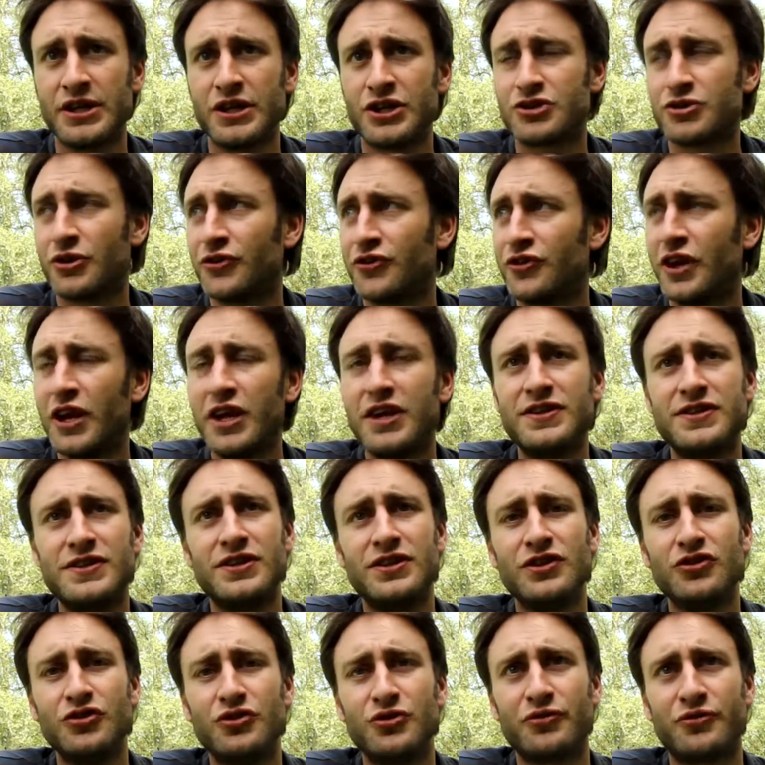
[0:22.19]
translated
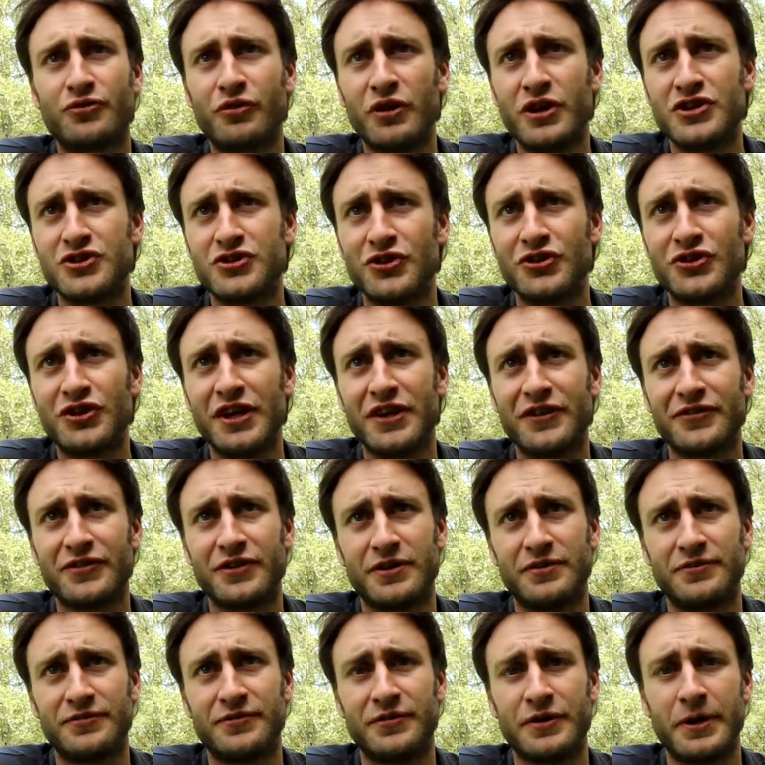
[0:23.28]
into French the text
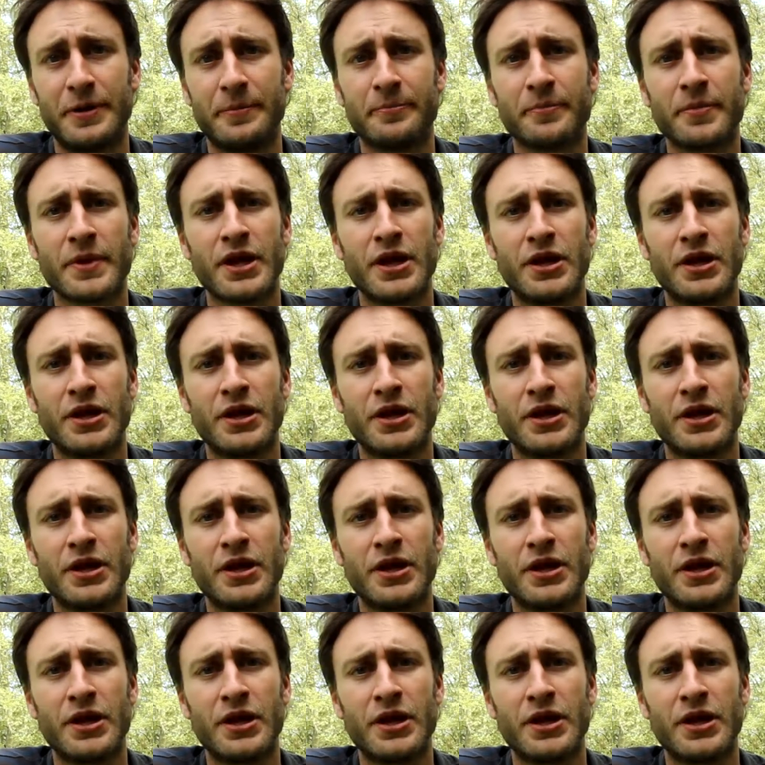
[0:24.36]
of